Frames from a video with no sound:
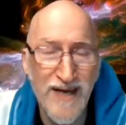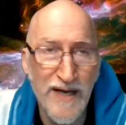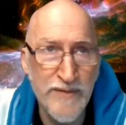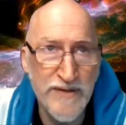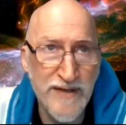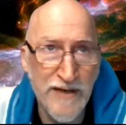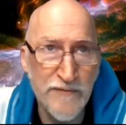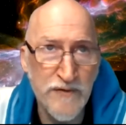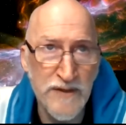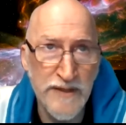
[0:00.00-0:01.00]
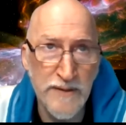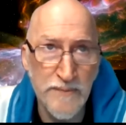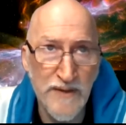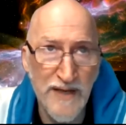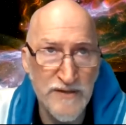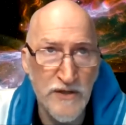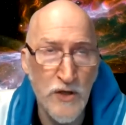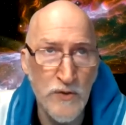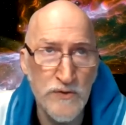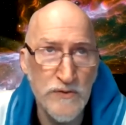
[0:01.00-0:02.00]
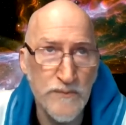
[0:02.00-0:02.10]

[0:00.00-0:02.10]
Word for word: I mean, definitely as a coach.